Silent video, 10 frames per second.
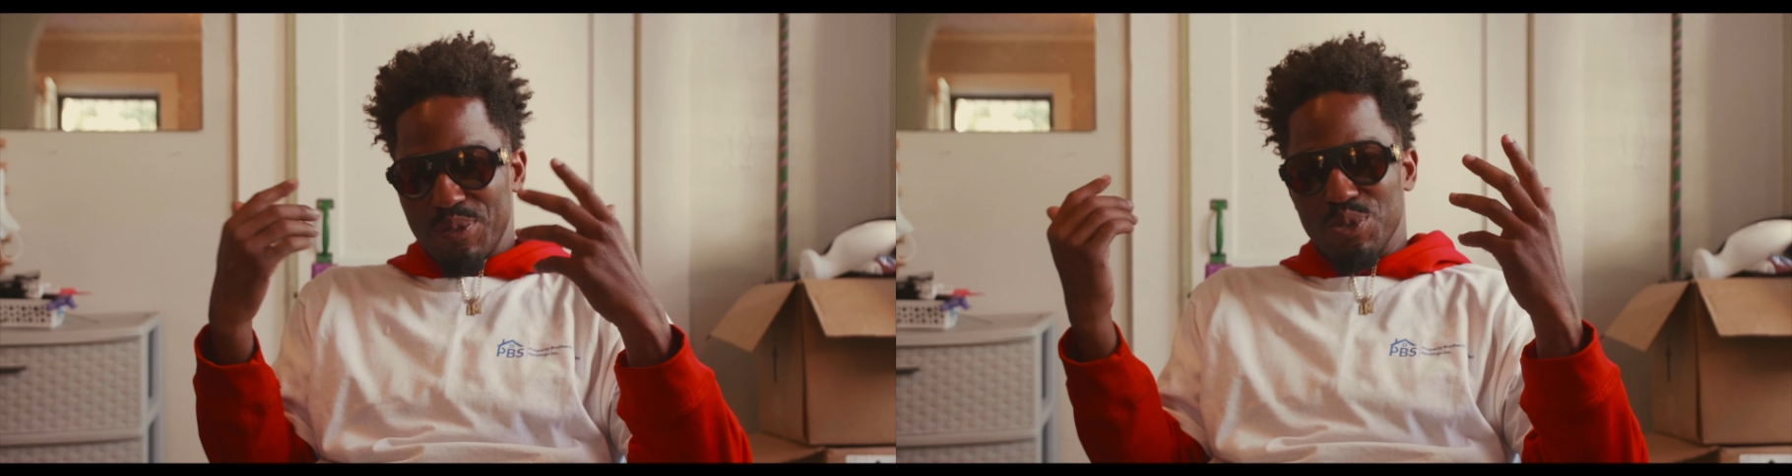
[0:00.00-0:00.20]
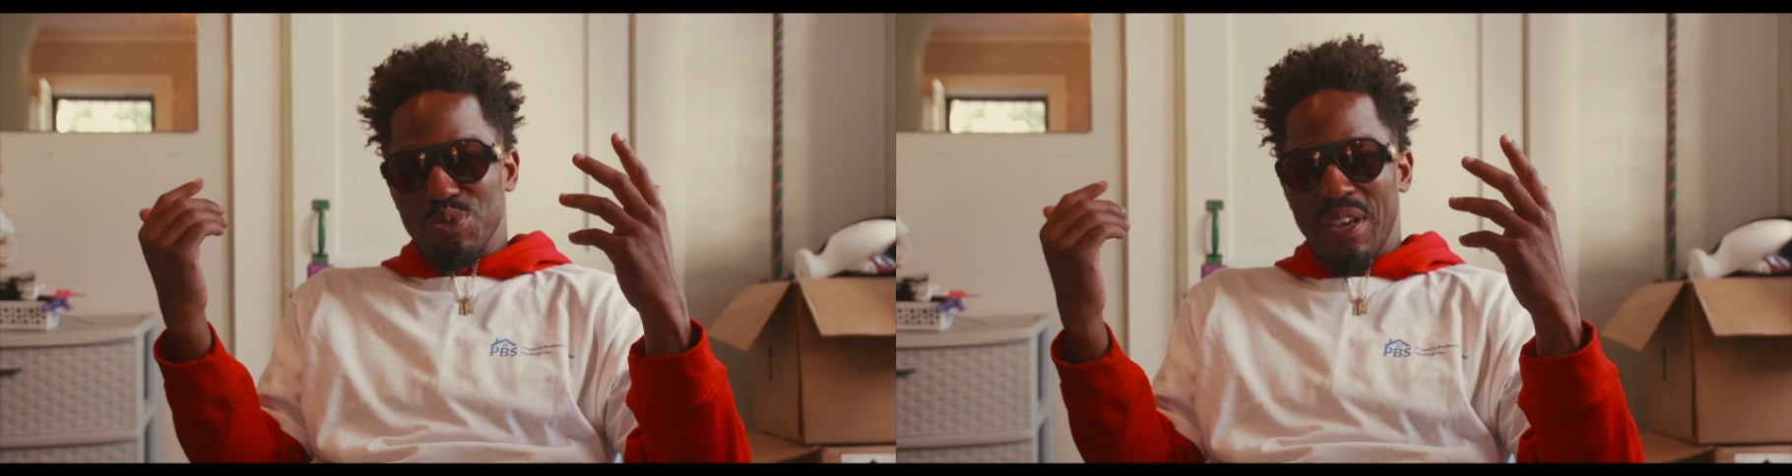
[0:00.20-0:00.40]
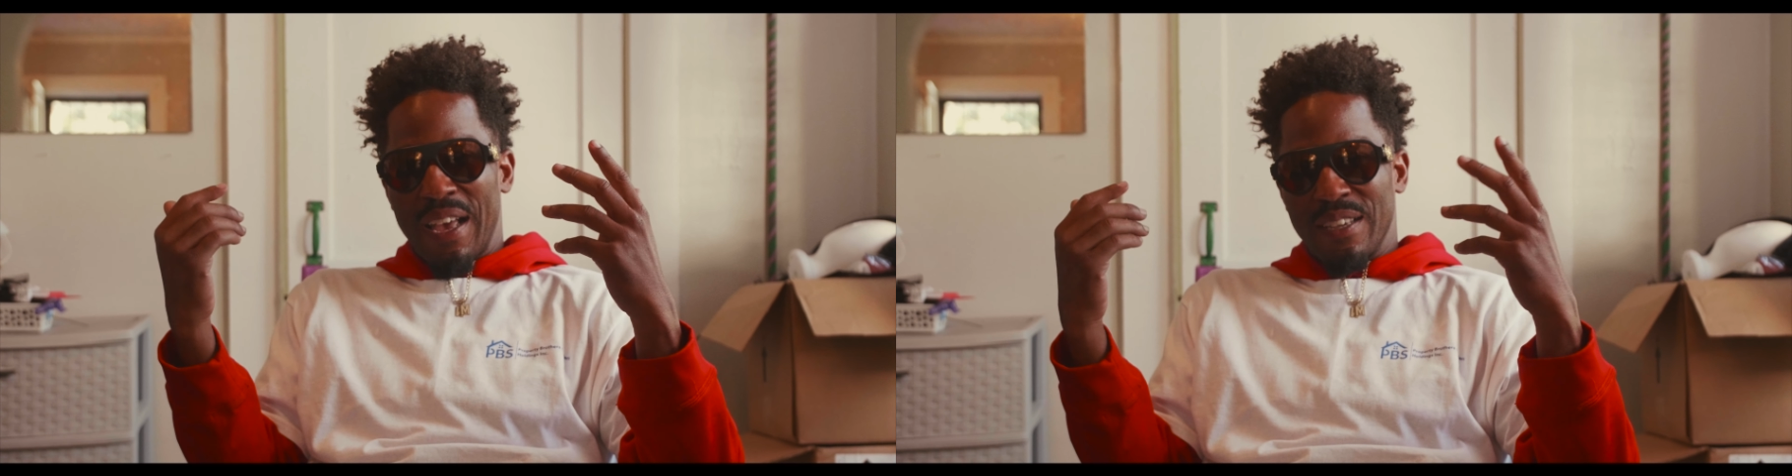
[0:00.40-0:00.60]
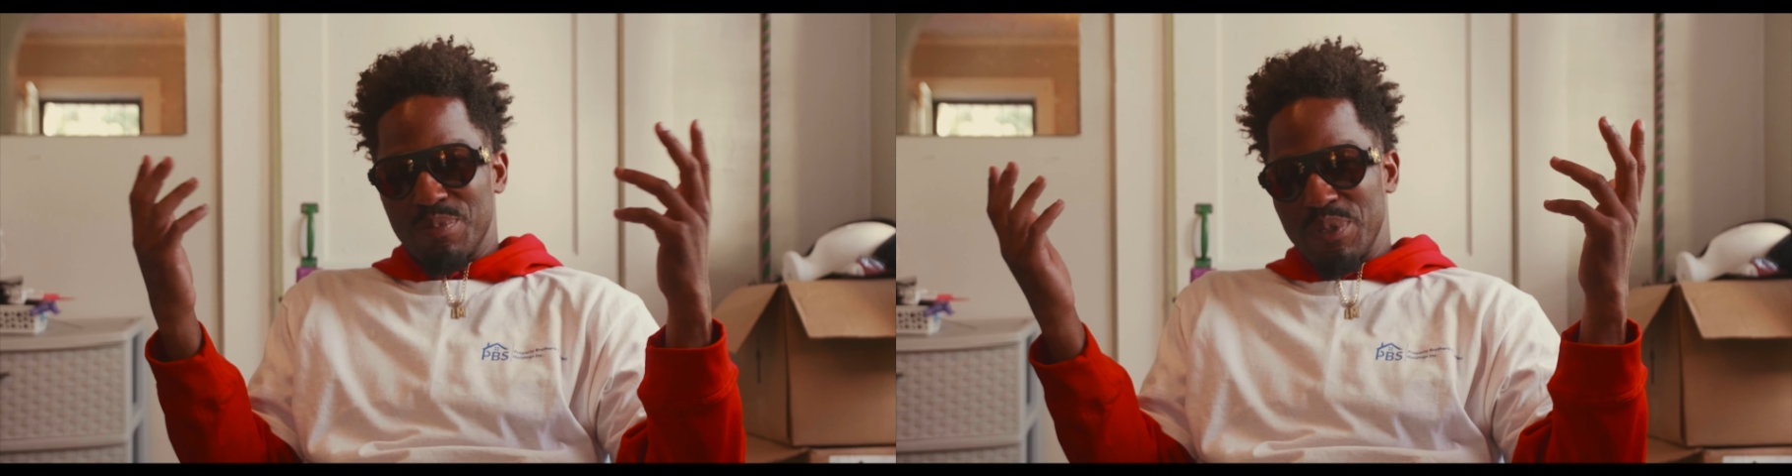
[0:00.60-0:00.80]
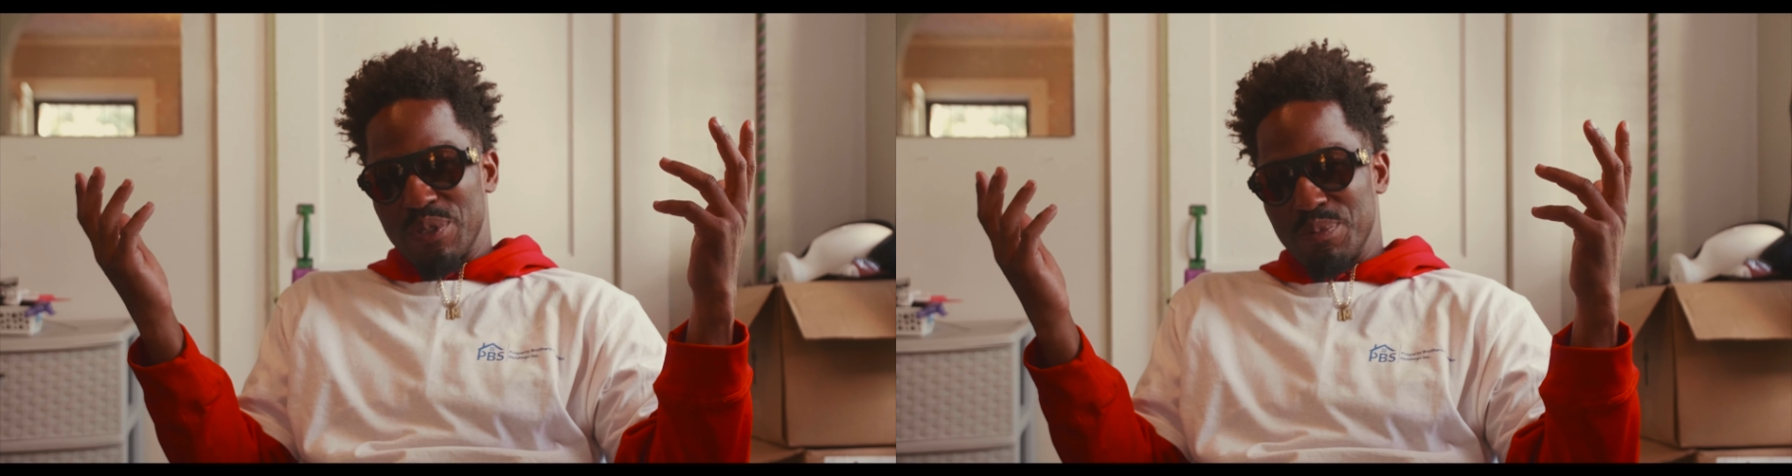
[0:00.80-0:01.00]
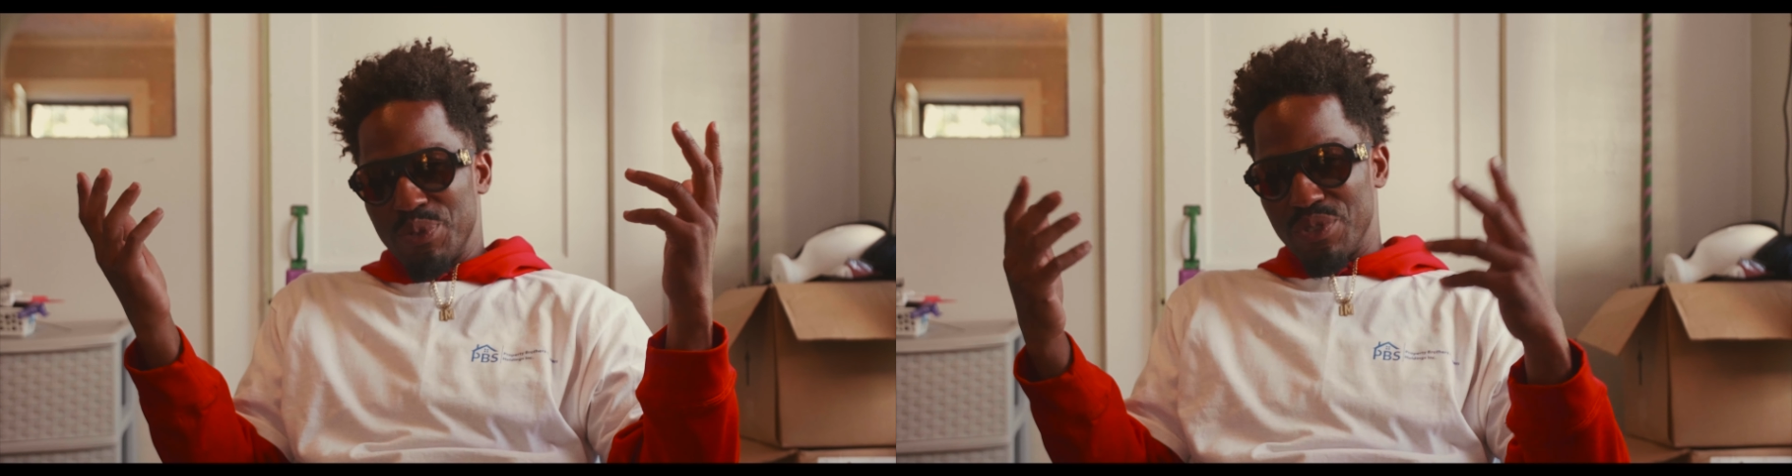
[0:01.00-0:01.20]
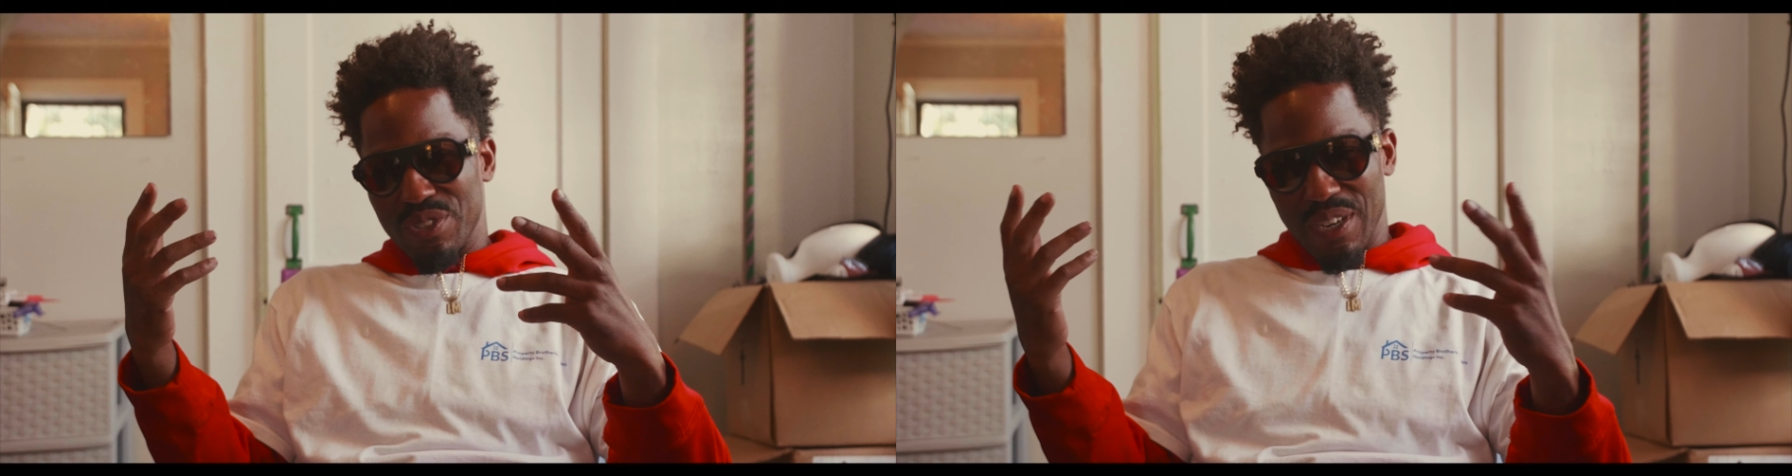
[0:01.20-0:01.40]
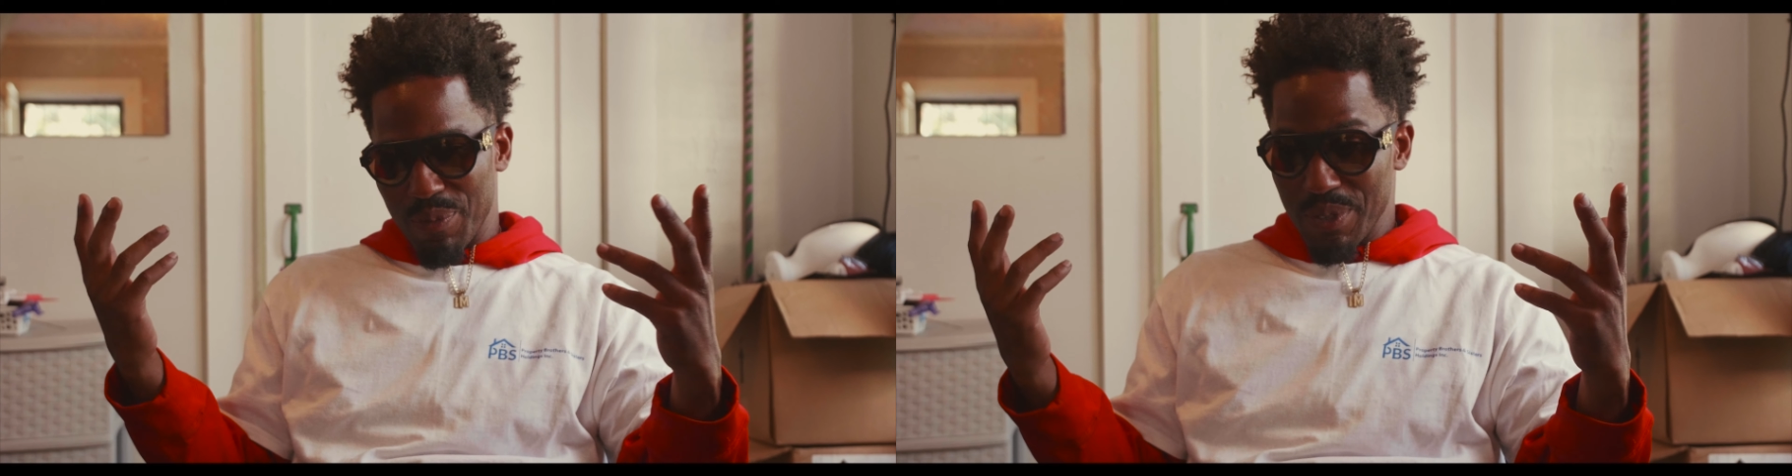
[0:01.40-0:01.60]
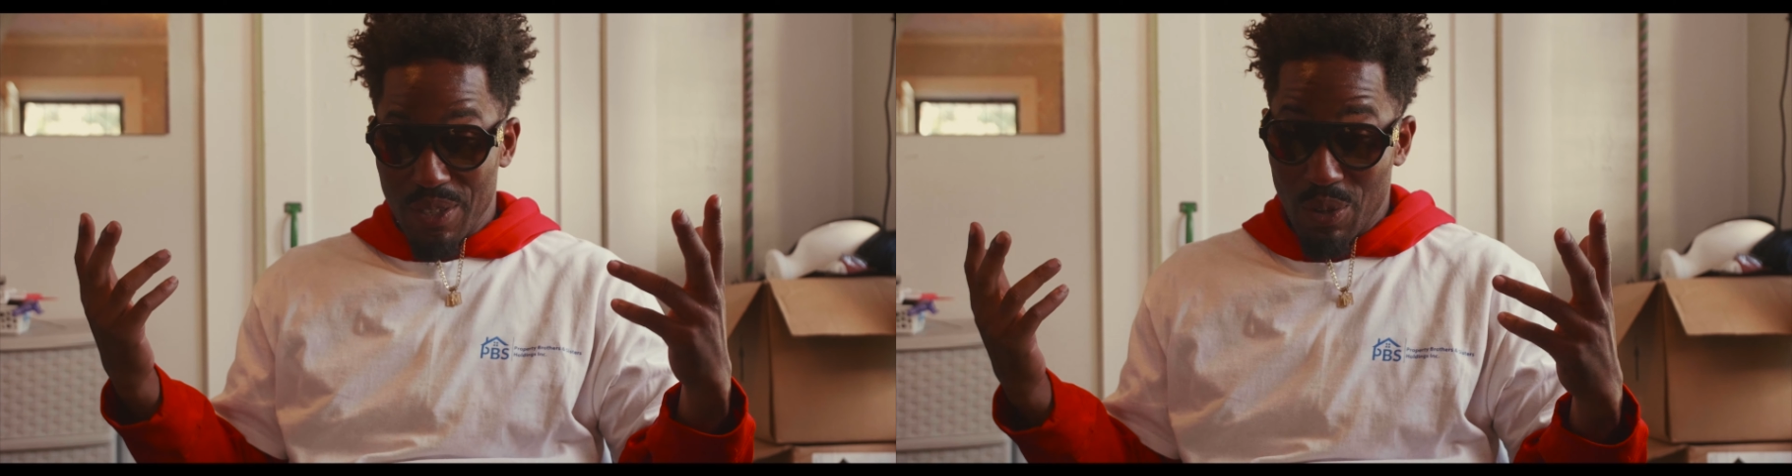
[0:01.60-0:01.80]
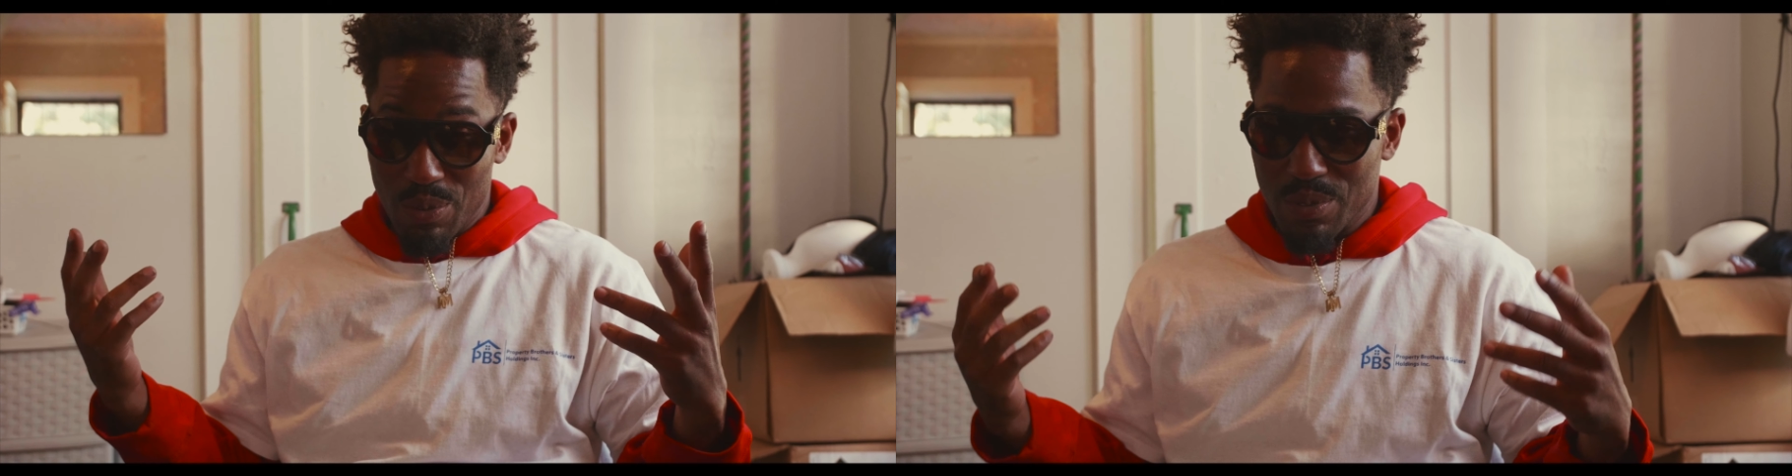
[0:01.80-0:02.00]
2 guys building a beauty shop. We didn't
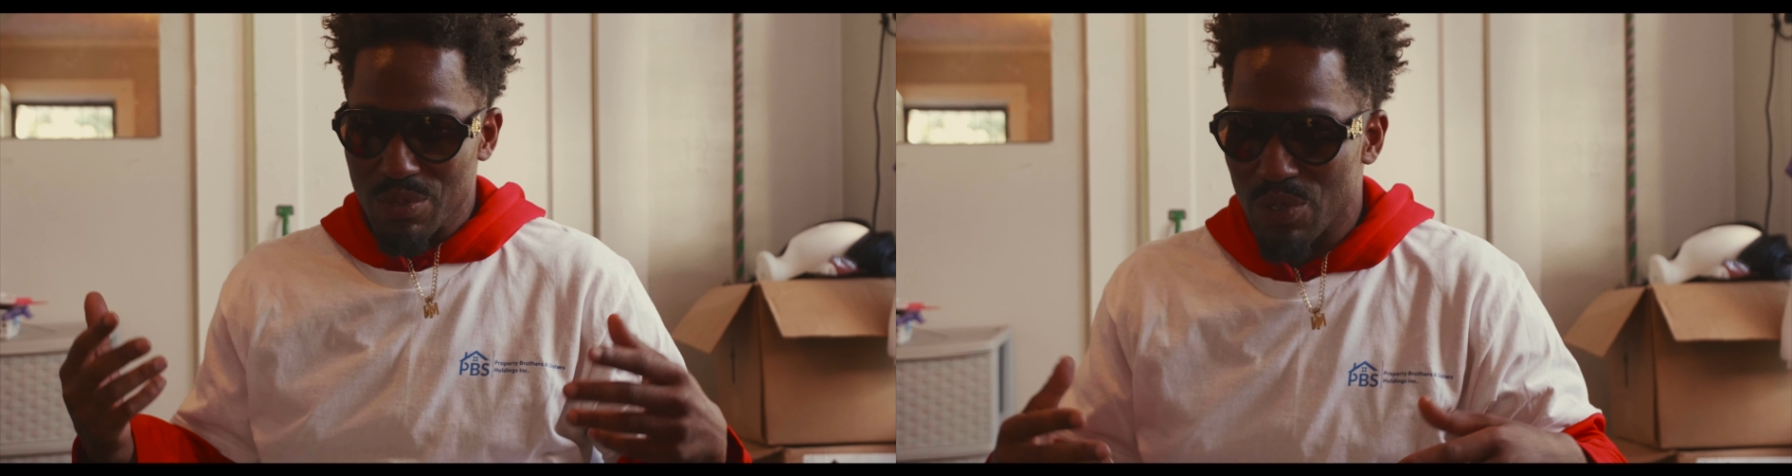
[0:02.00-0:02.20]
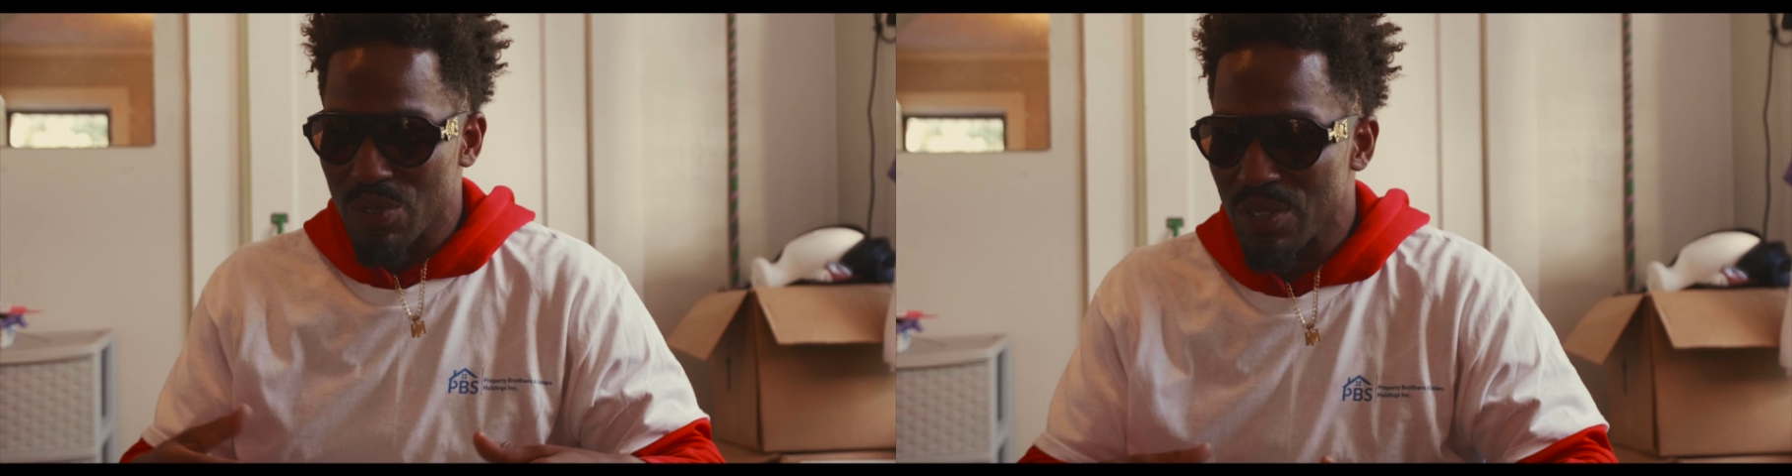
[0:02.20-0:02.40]
know what we was doing.